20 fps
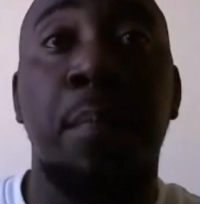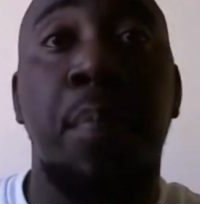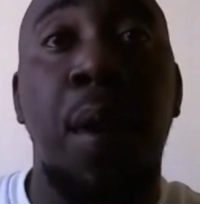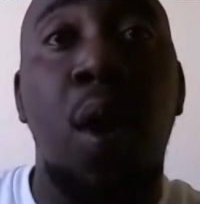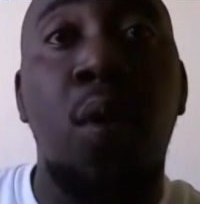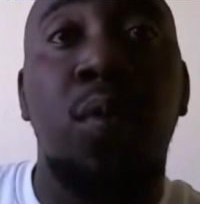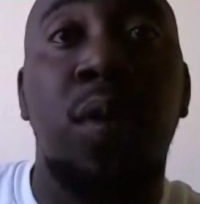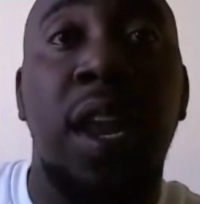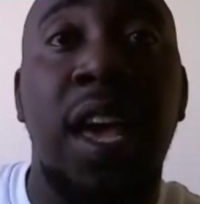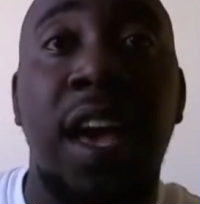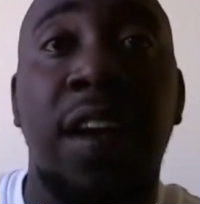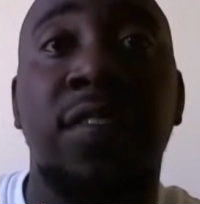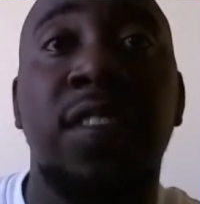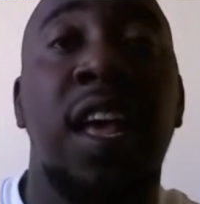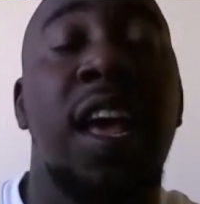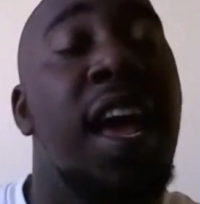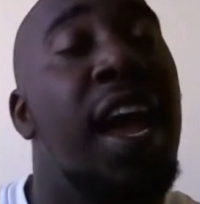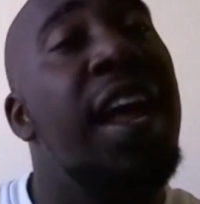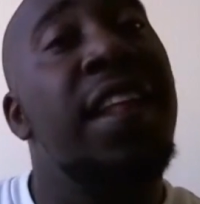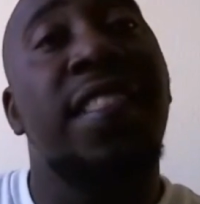the boat left,
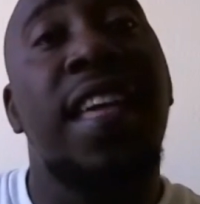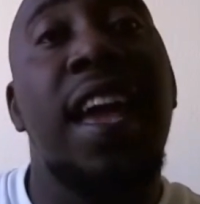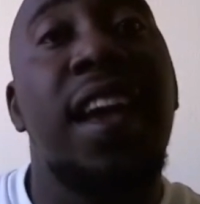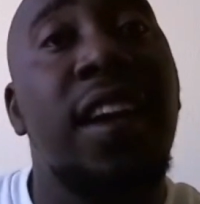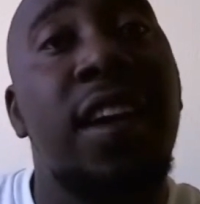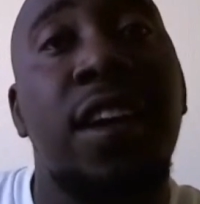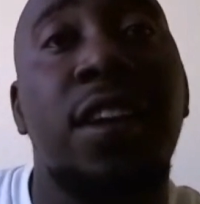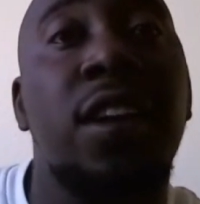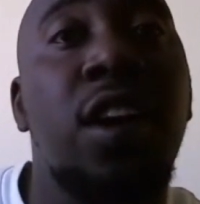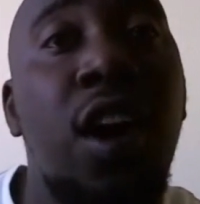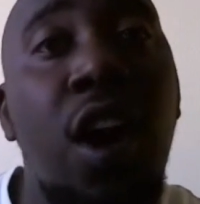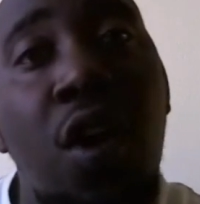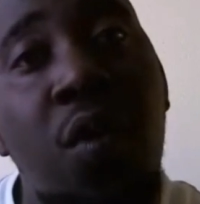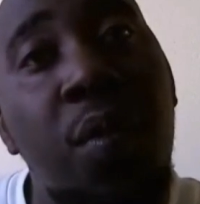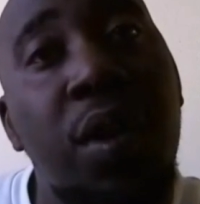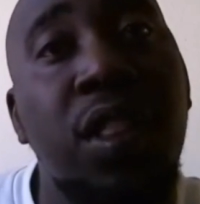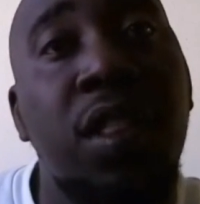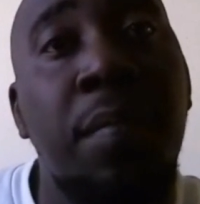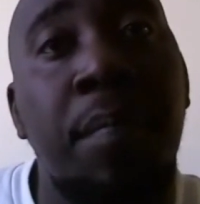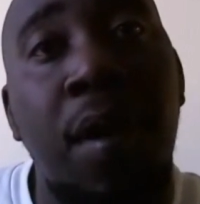and they couldn't
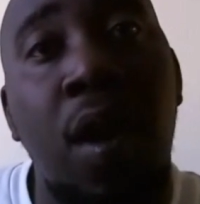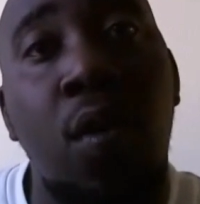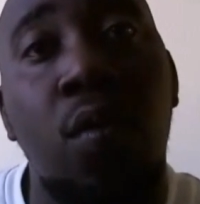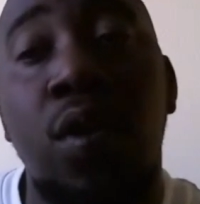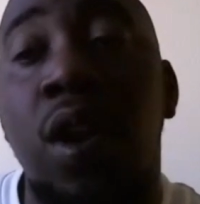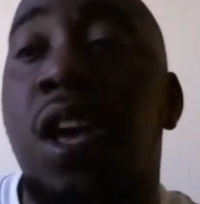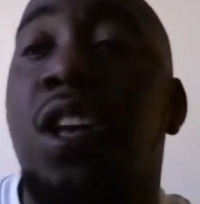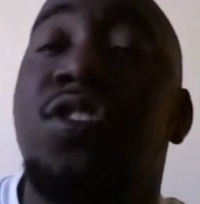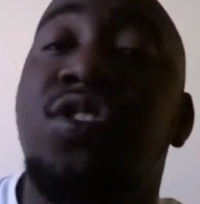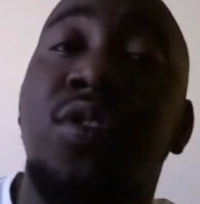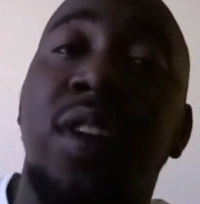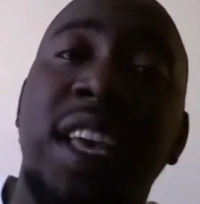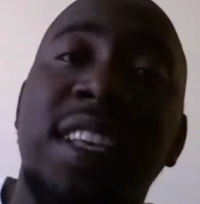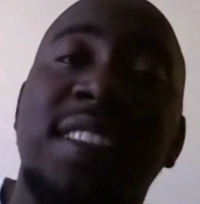go with the boat. So